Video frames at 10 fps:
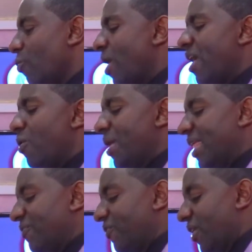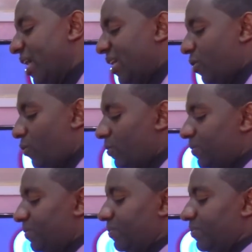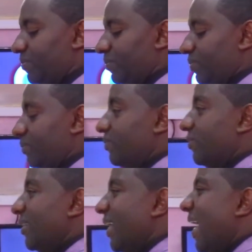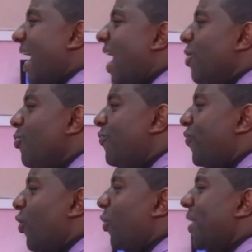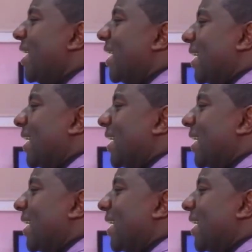we wirevo eriko. Are you following